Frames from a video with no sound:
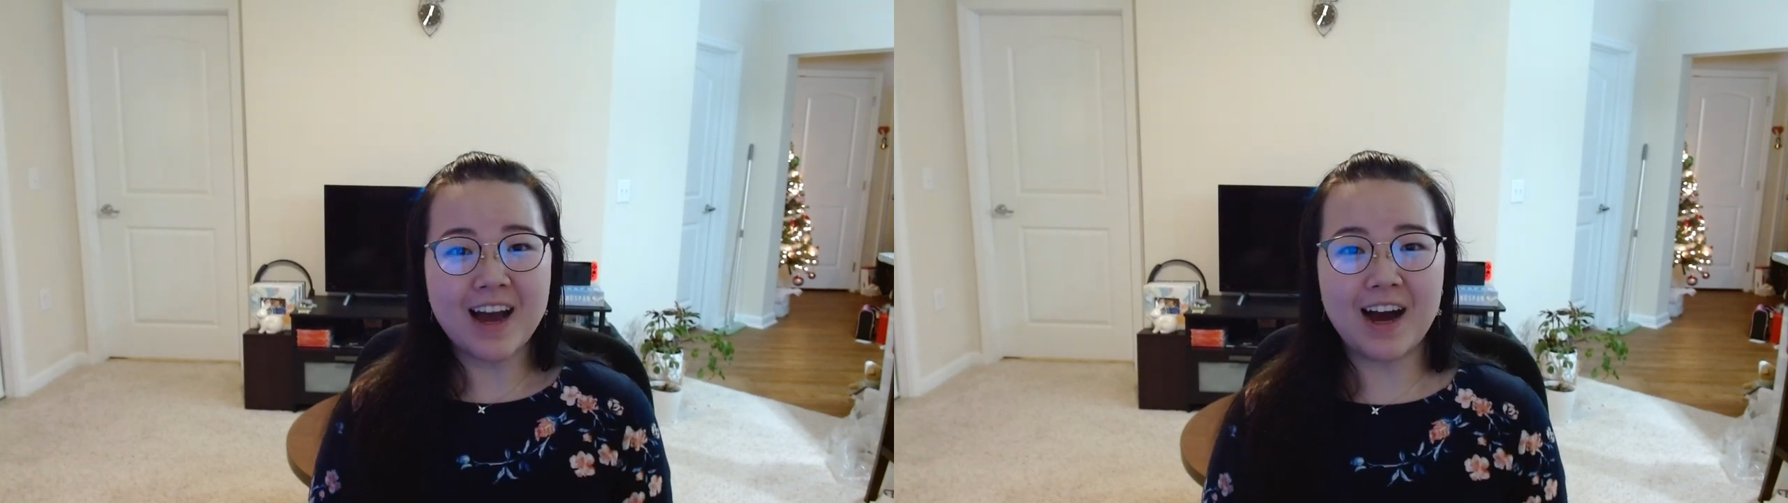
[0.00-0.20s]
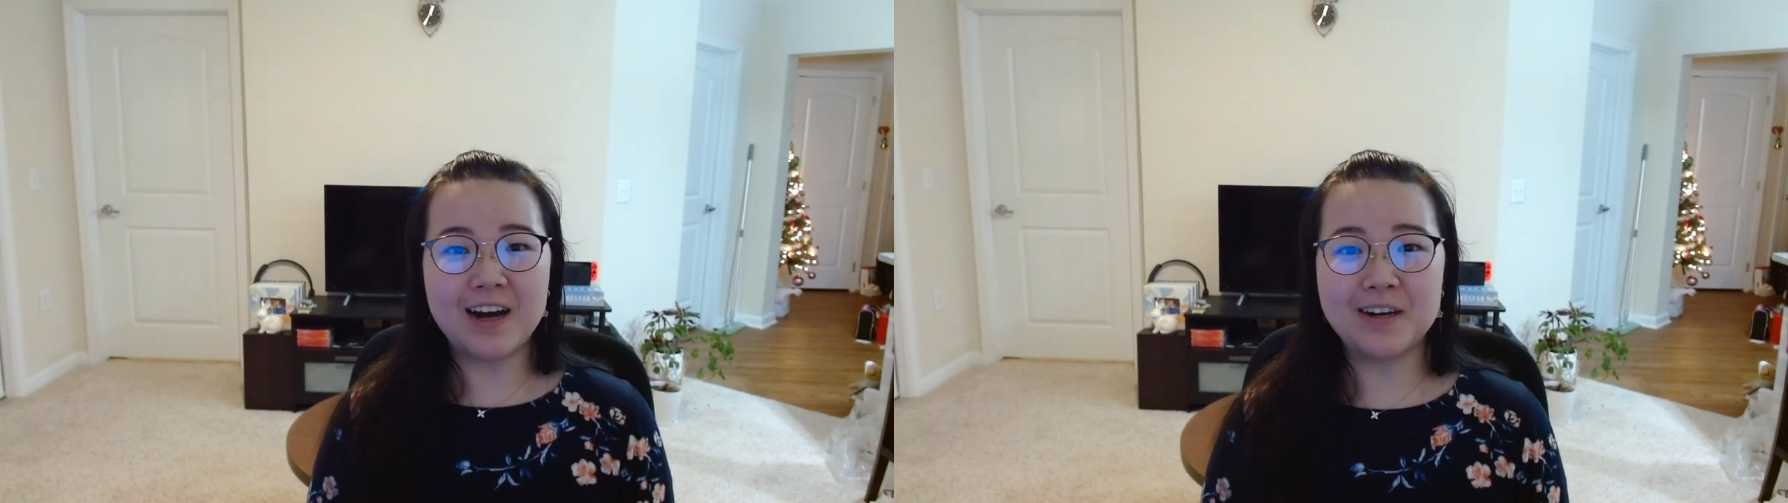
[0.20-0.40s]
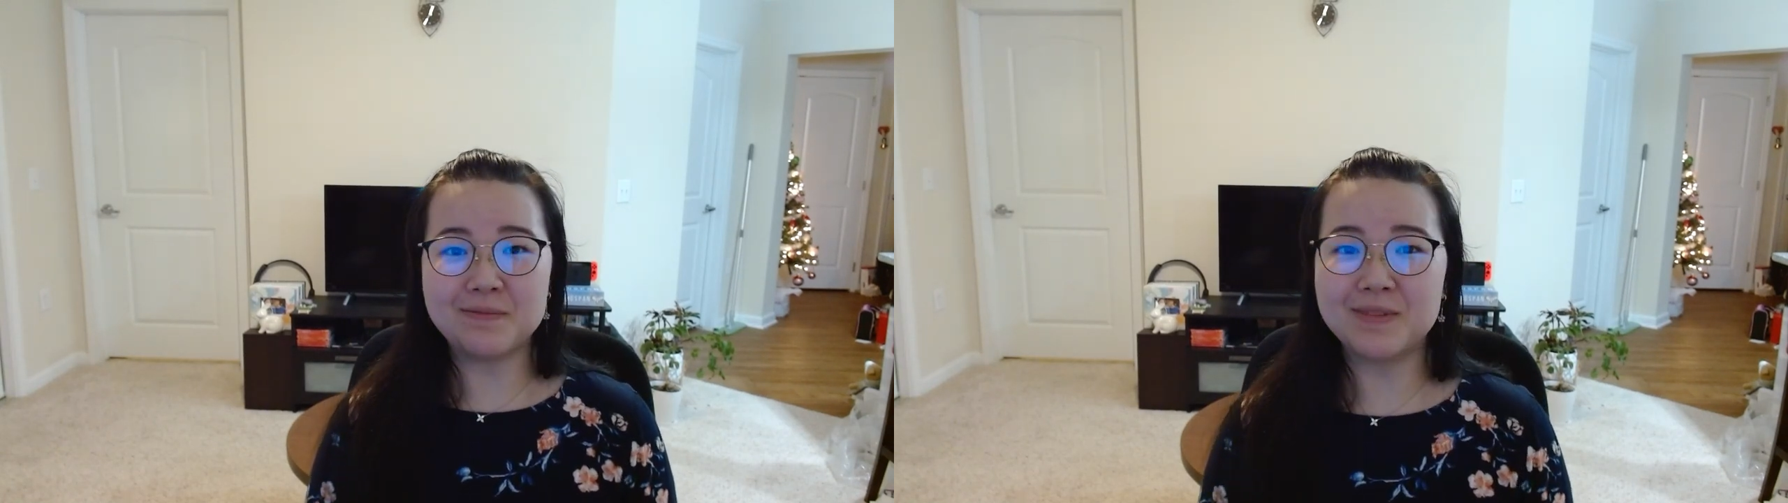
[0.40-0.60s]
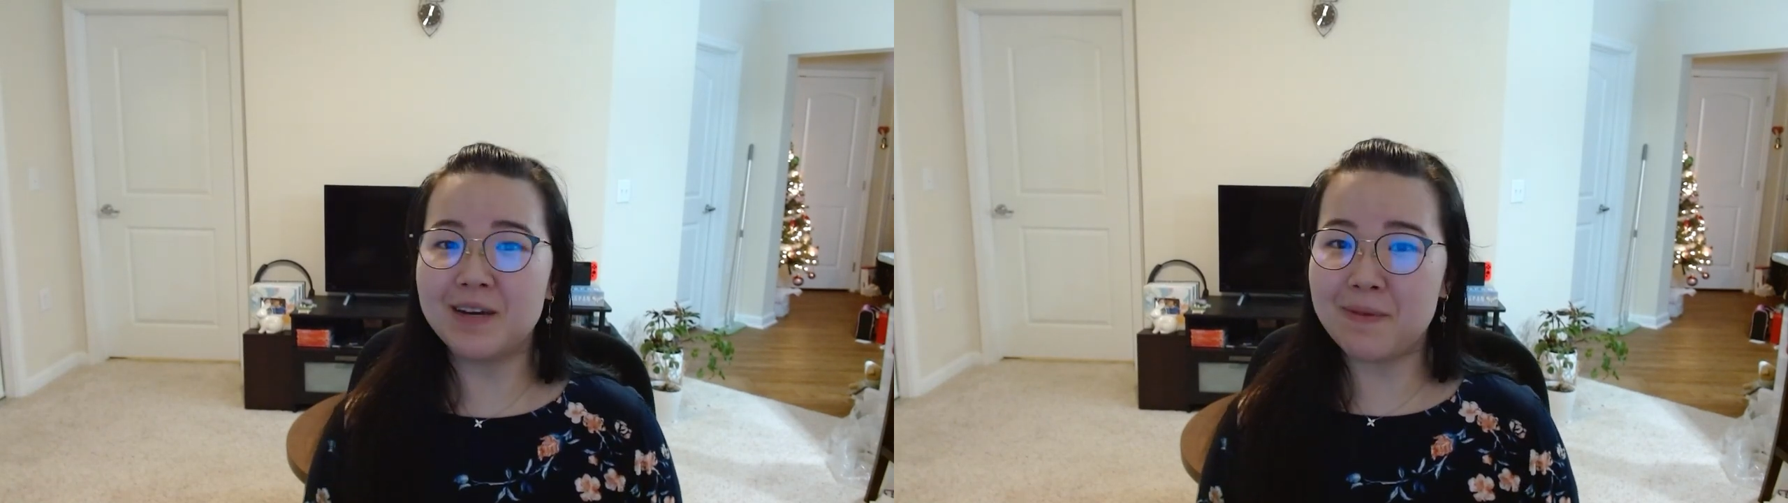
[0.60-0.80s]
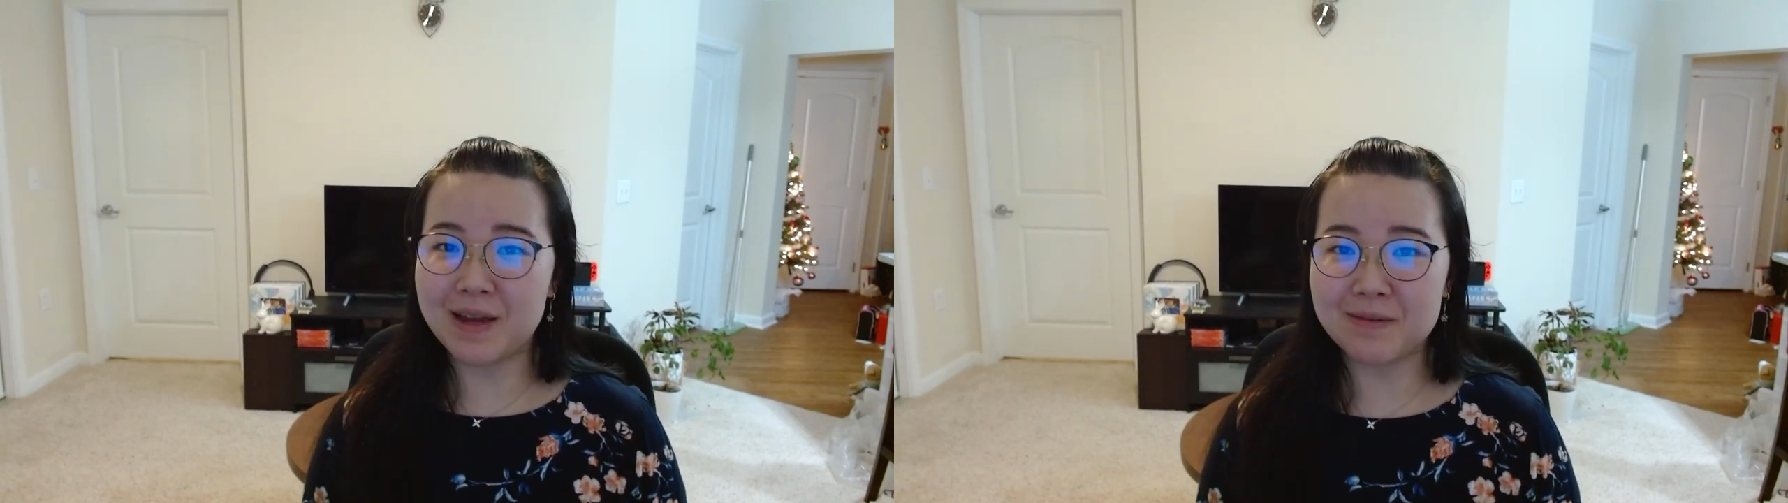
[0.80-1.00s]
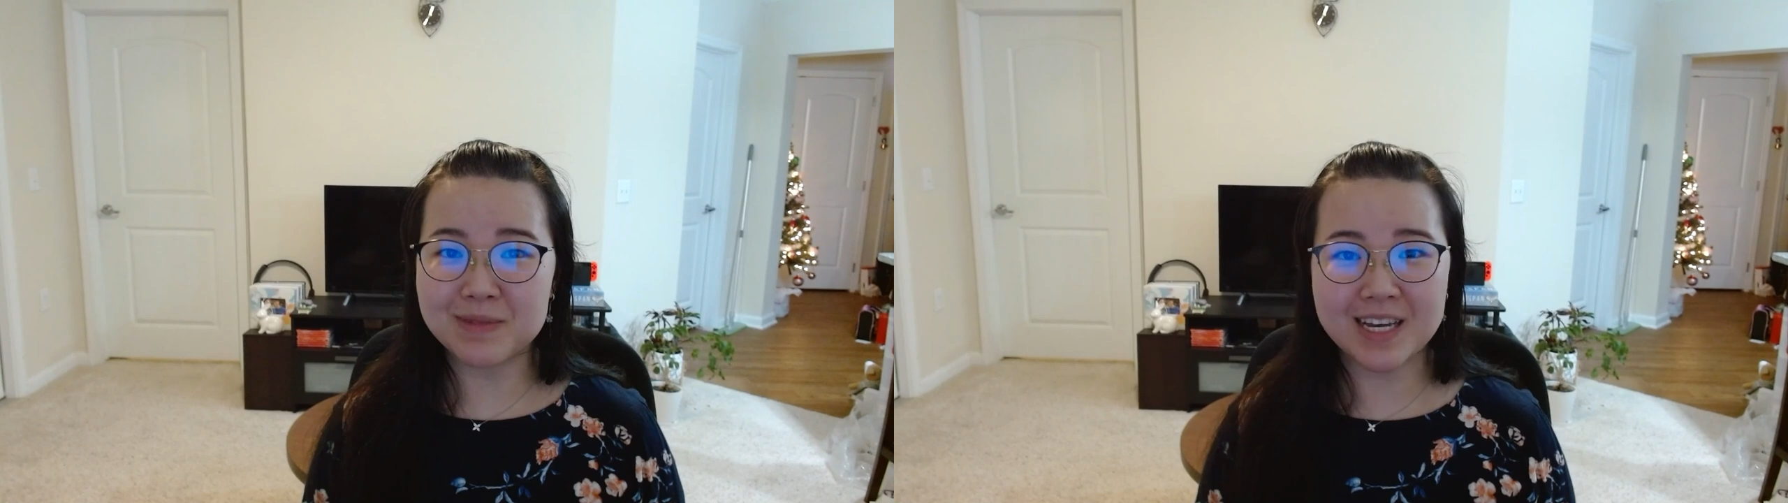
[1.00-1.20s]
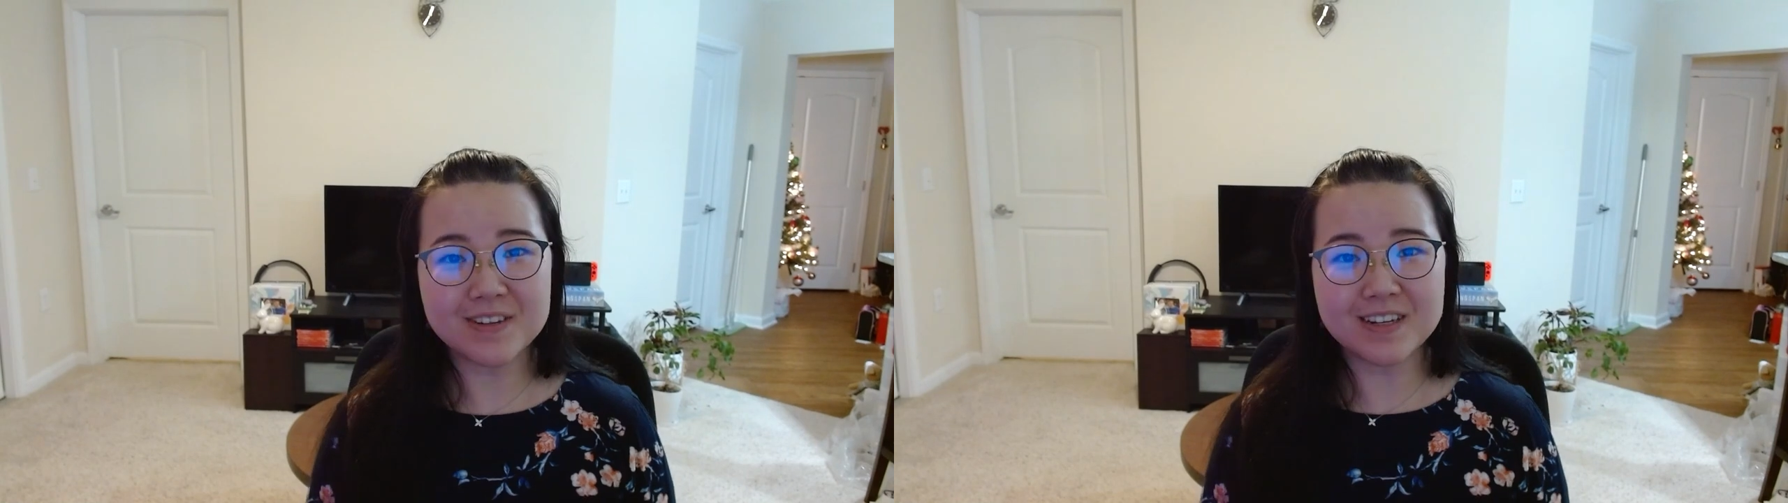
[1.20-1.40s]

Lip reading: APAMSA